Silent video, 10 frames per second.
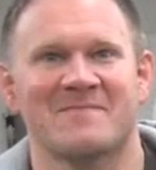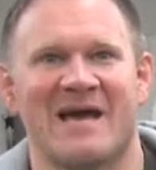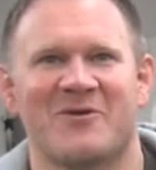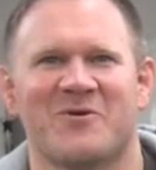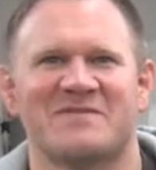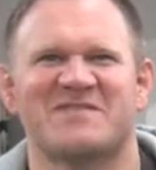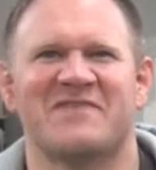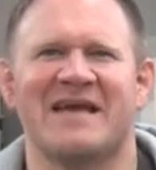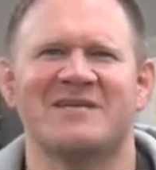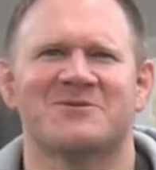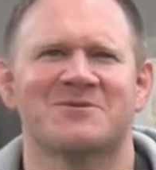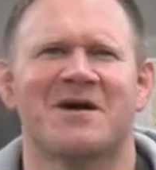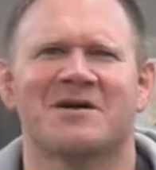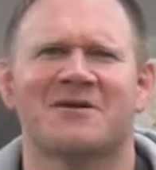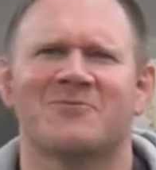yeah, I don't know if it's fate or
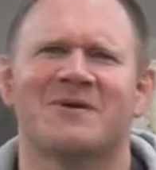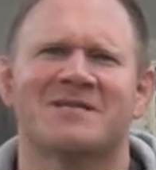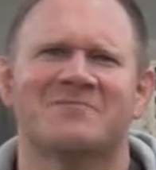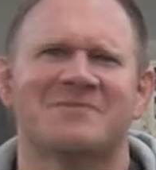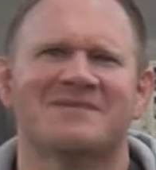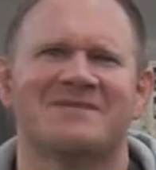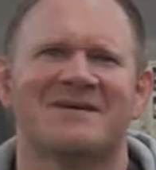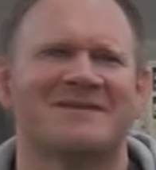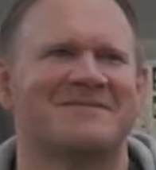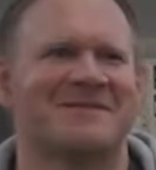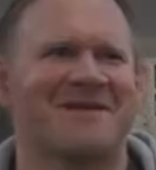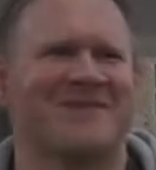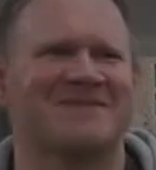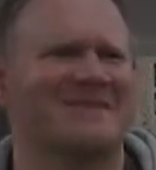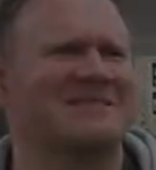luck or what,
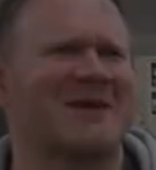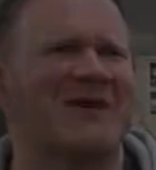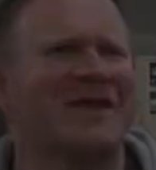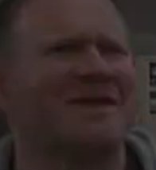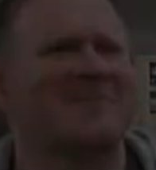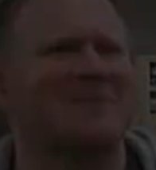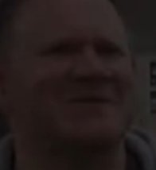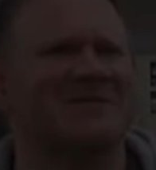but that's how I ended up here.